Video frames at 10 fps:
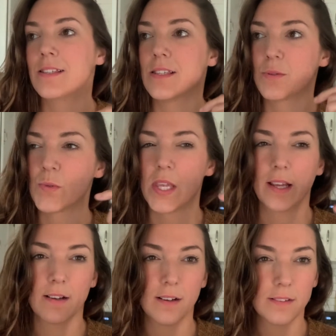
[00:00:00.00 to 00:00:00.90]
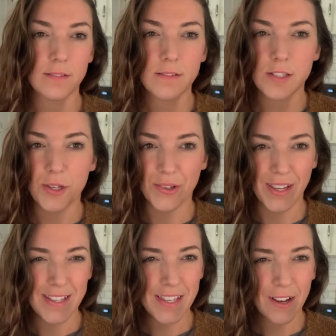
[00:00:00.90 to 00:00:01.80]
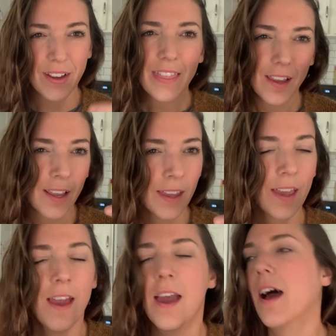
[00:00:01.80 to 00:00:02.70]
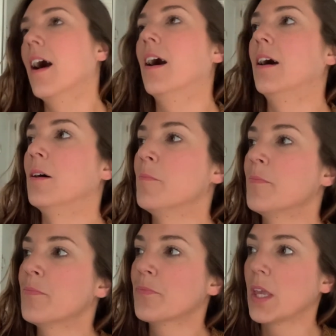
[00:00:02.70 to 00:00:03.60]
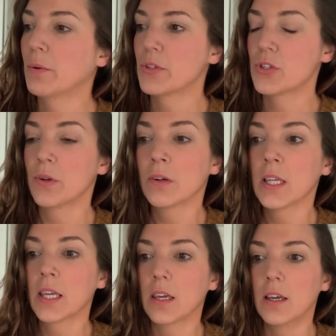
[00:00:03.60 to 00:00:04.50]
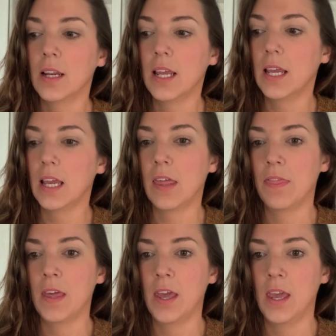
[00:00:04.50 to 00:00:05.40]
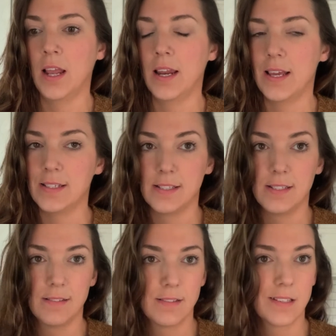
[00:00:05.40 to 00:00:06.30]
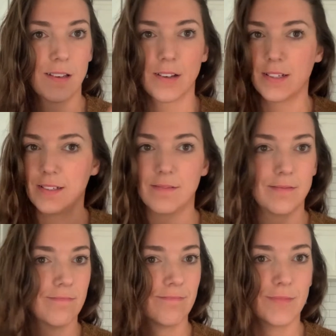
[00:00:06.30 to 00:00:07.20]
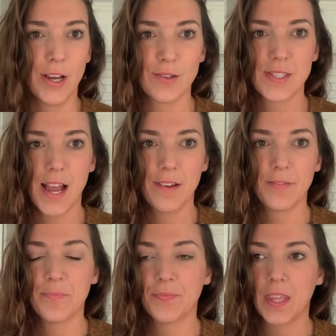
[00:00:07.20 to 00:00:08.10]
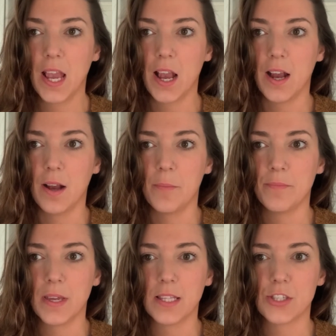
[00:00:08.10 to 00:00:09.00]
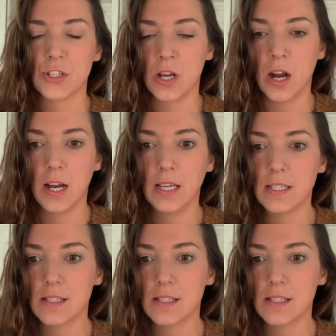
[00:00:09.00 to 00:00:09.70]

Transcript: This was like 2 days ago, I think. It was doing really good, and then it took a nosedive. It's not